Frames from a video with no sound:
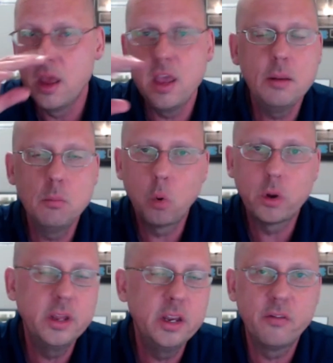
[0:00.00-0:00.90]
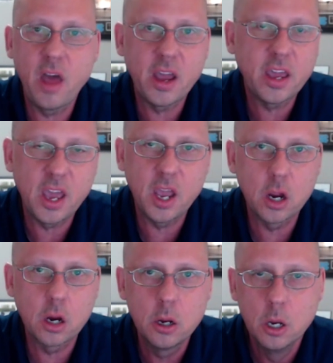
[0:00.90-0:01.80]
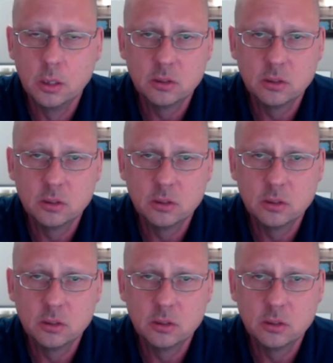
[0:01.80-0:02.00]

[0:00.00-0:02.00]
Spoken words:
in more need of that care.